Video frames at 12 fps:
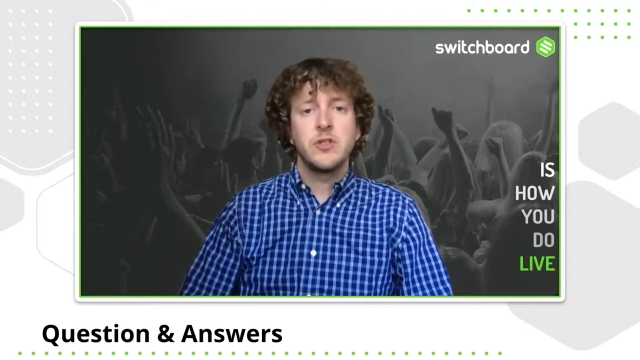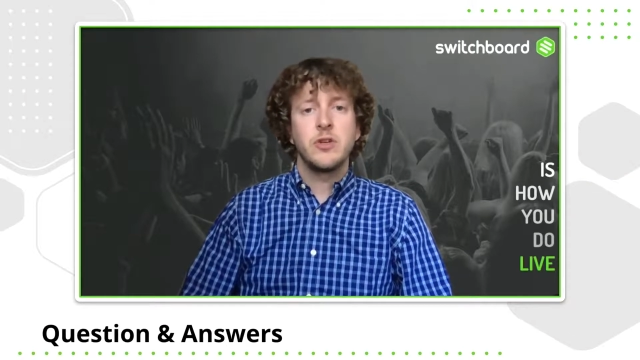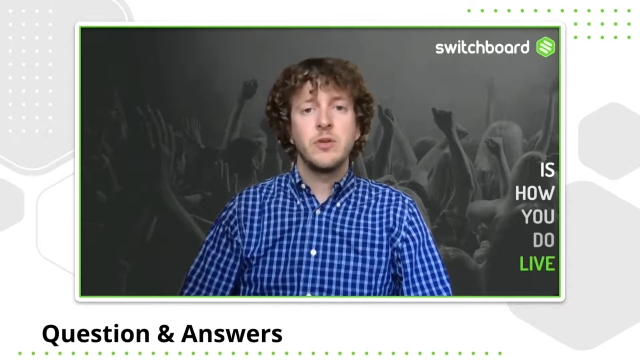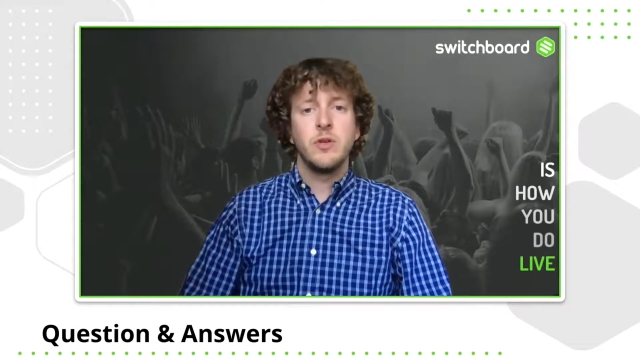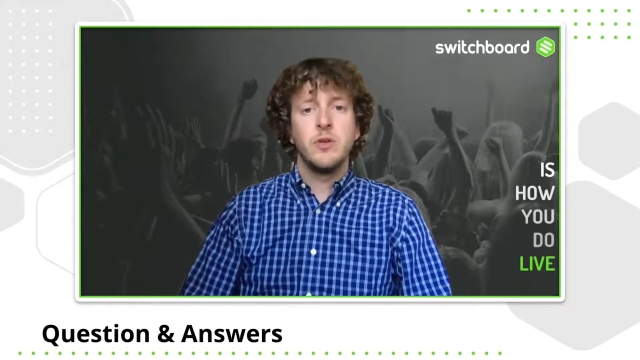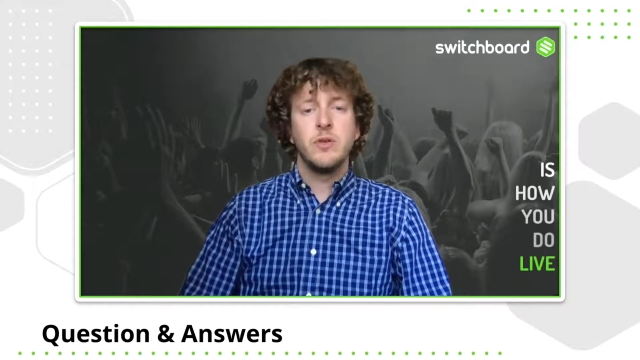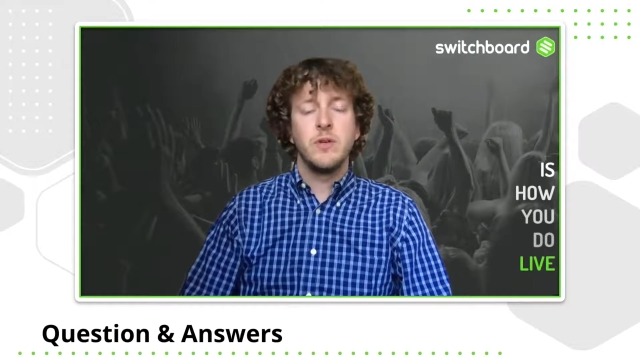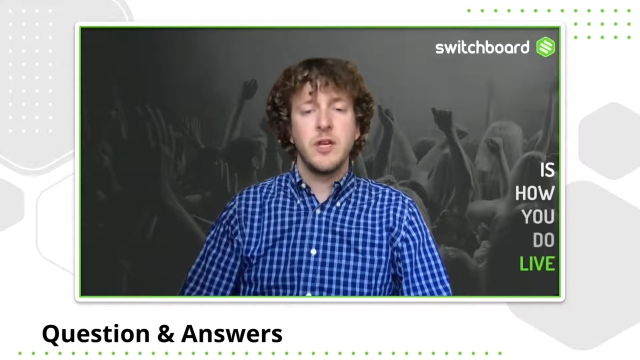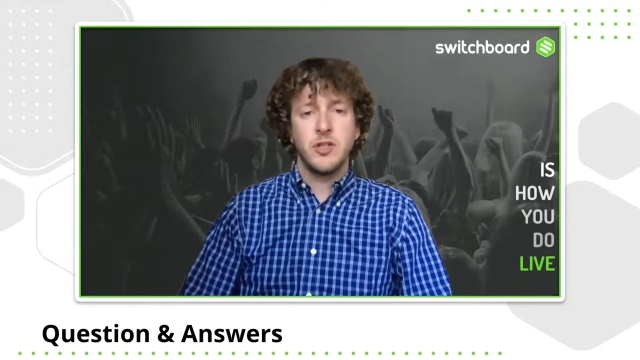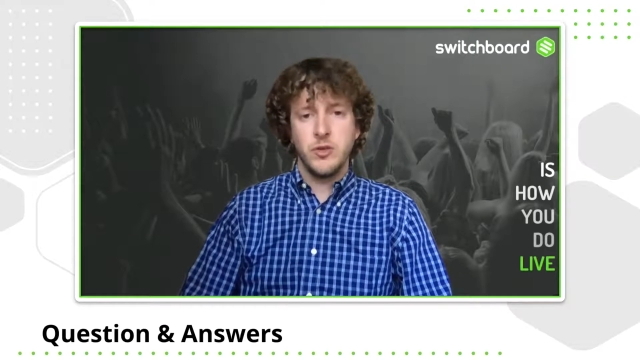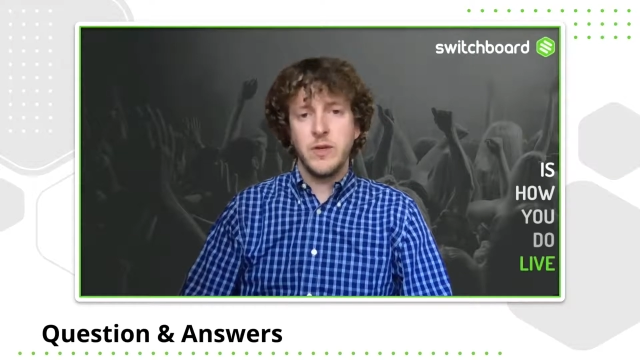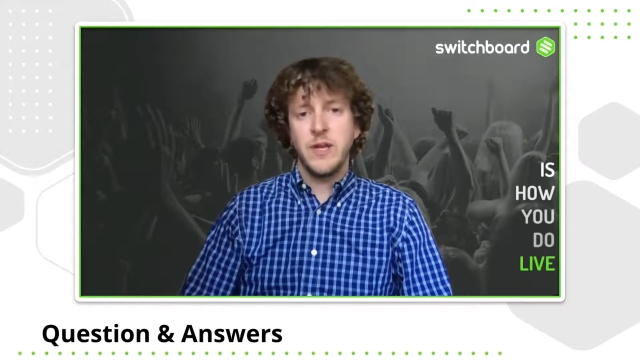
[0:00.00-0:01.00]
So
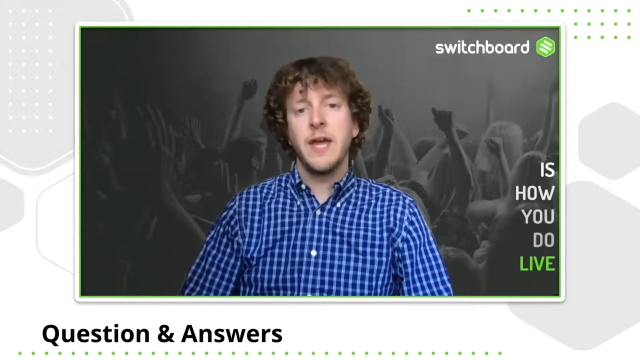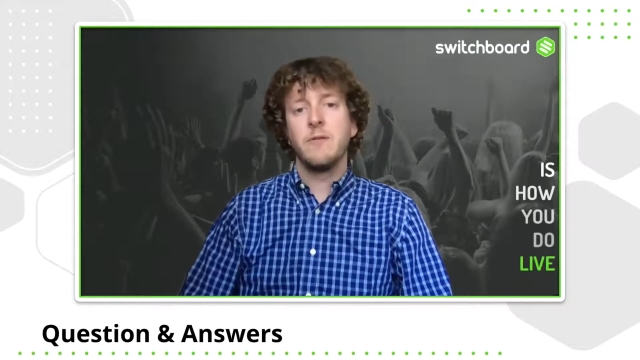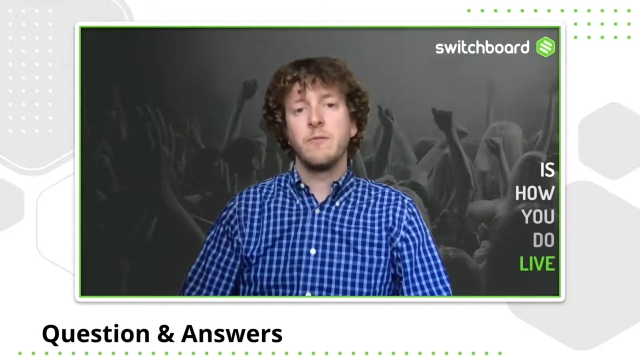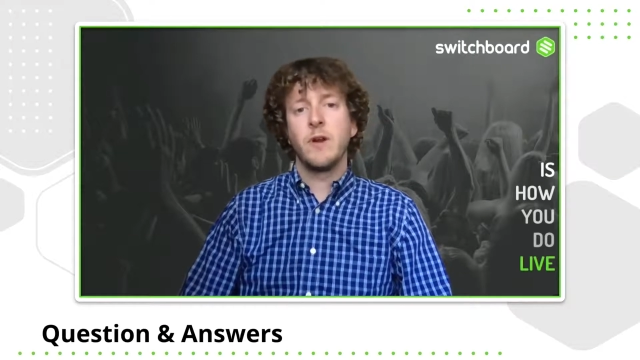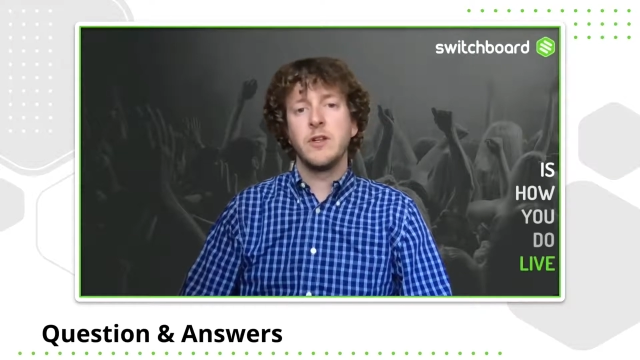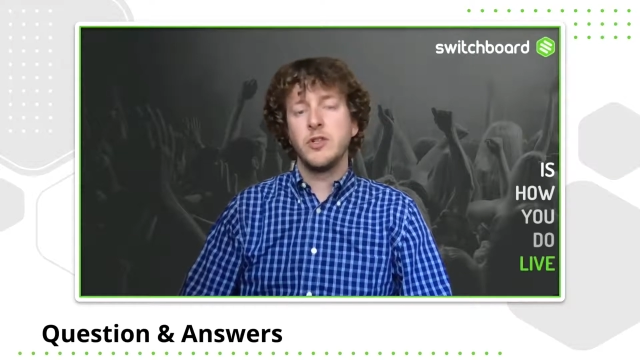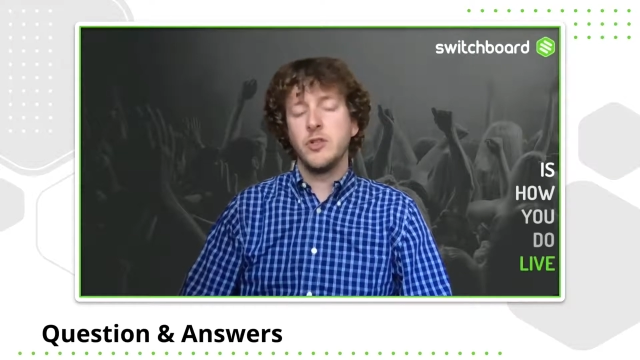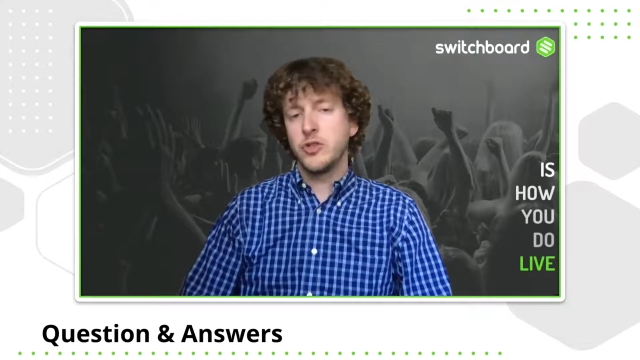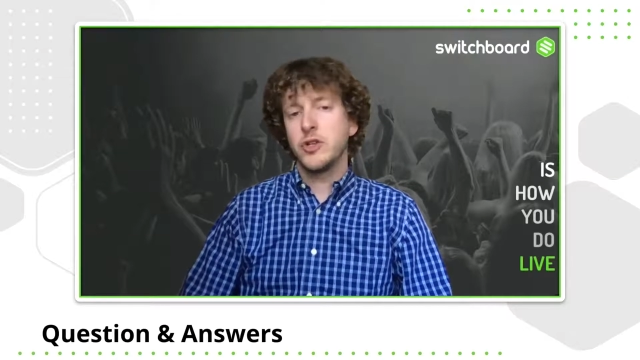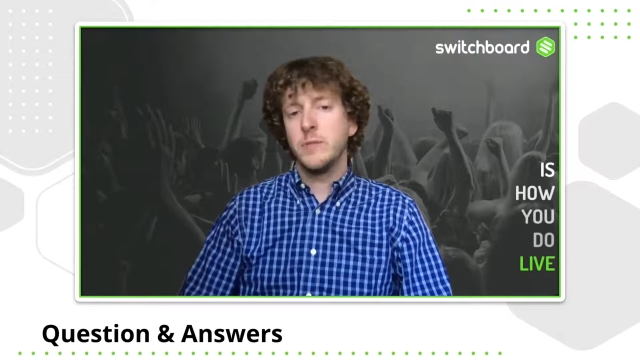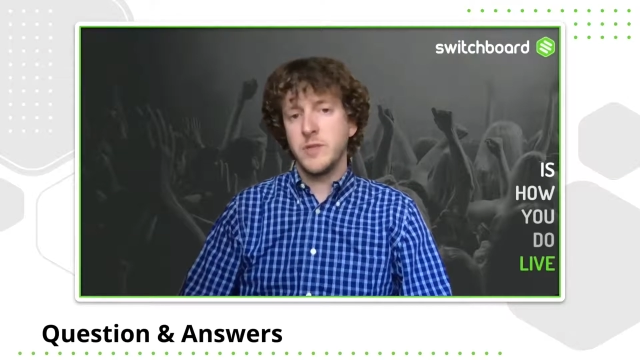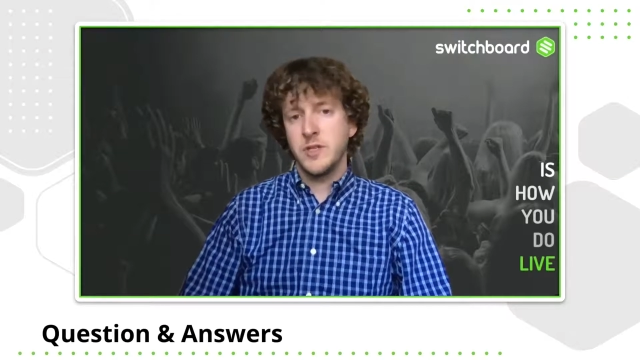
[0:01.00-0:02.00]
yes, you can run 2
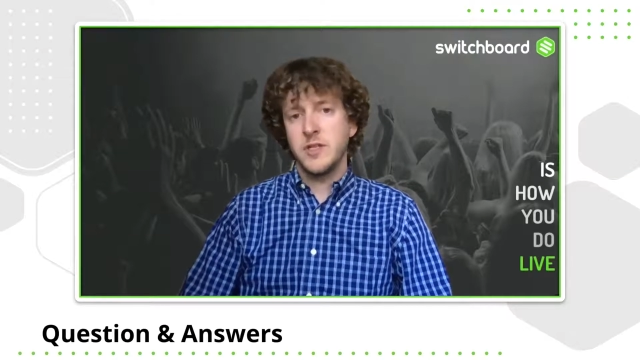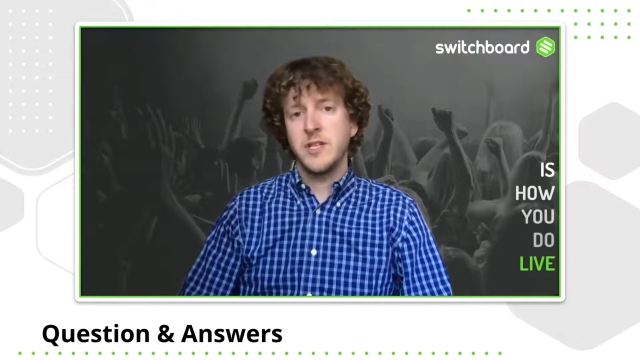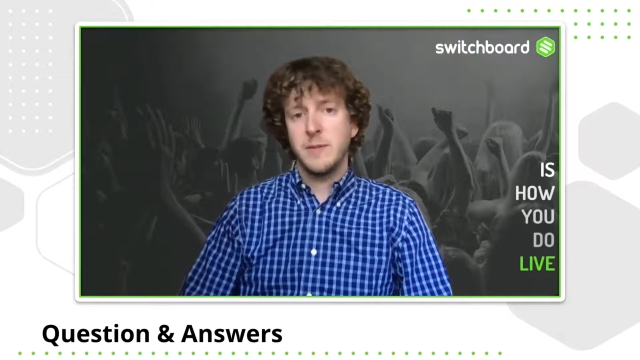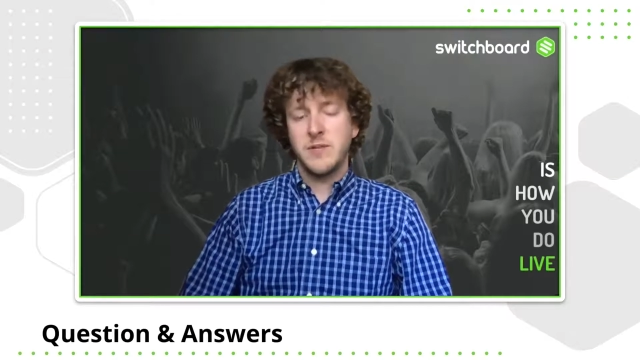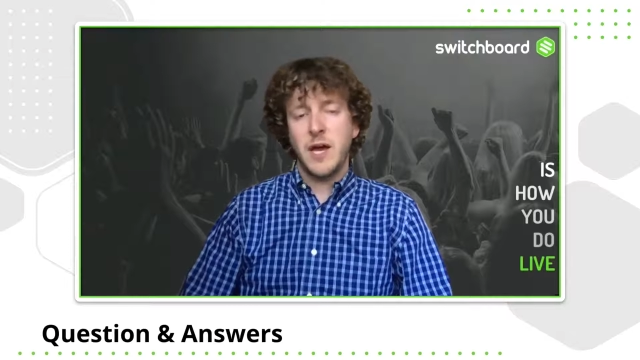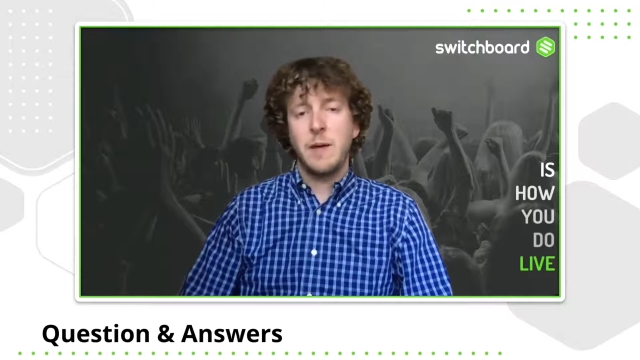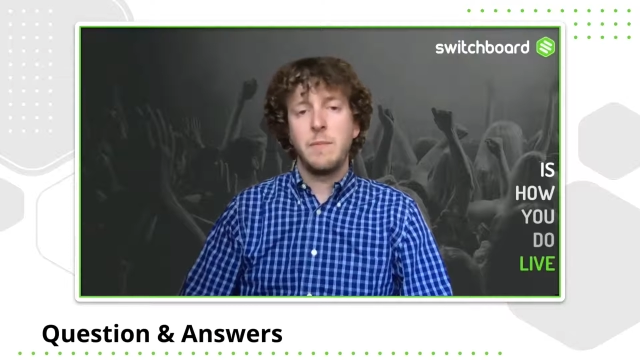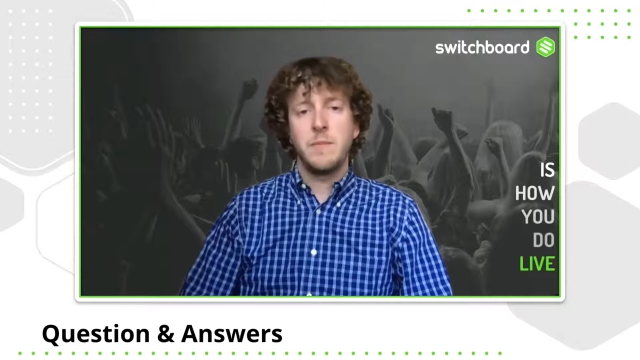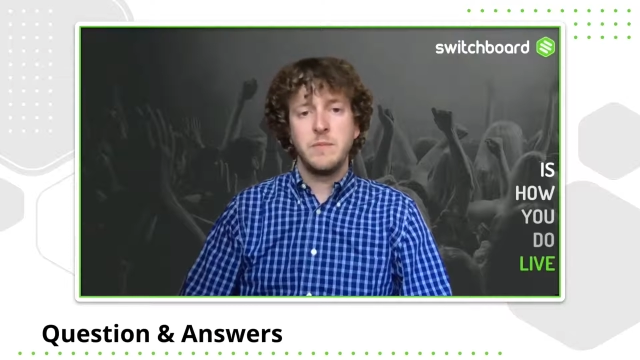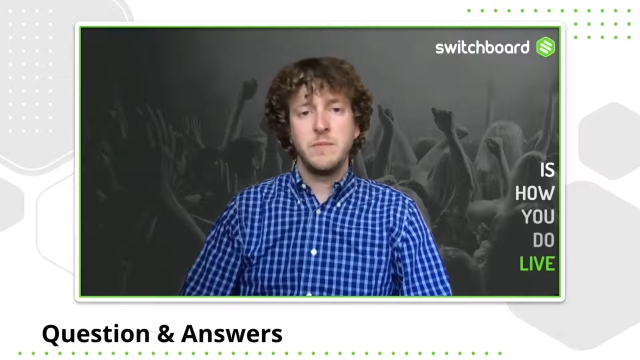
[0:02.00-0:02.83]
streams at the same time,